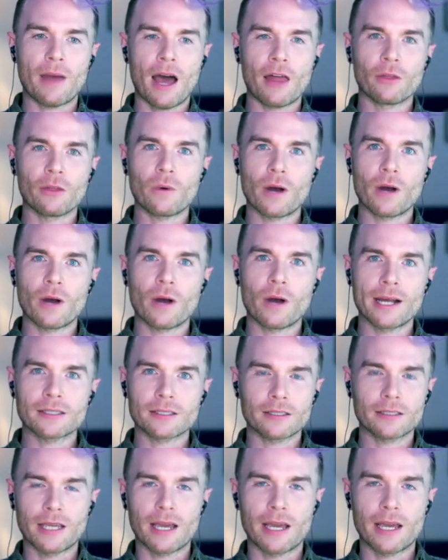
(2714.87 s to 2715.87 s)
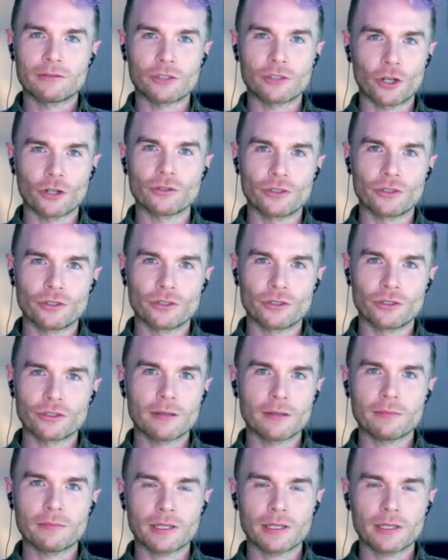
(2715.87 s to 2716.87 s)
Otherwise, yeah, don't use
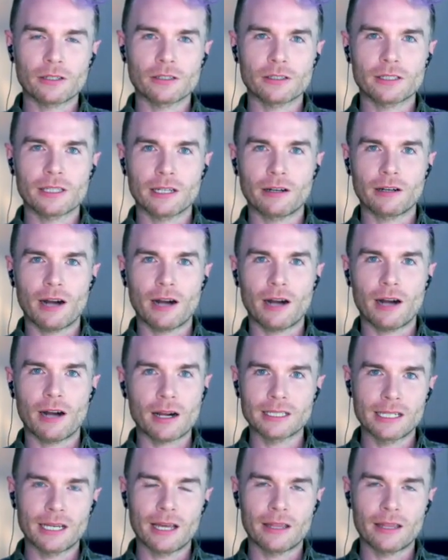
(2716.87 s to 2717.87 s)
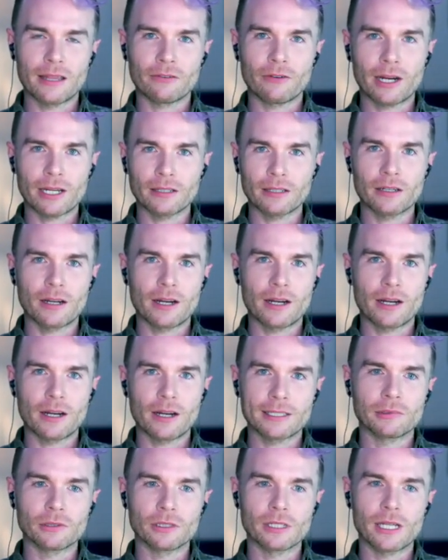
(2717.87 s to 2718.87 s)
them because they're ugly and they're
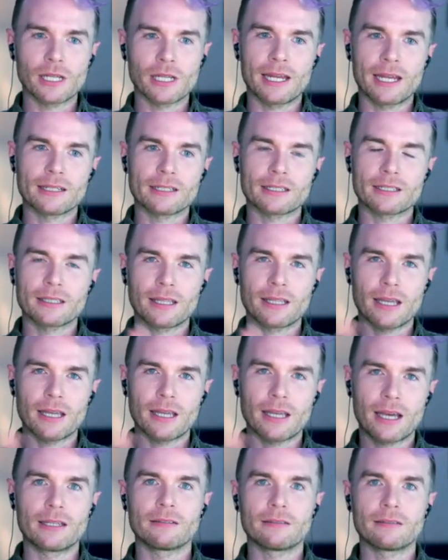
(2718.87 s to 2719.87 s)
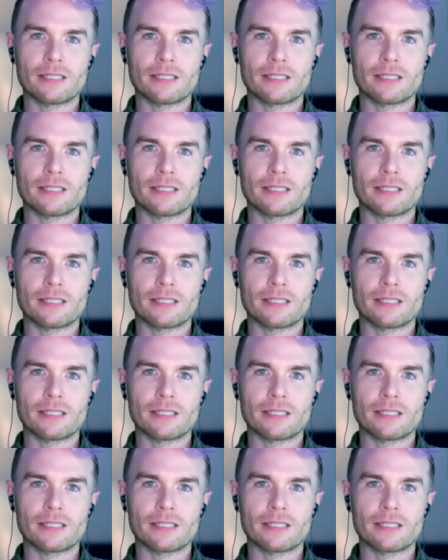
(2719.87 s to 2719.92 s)
recognizable and they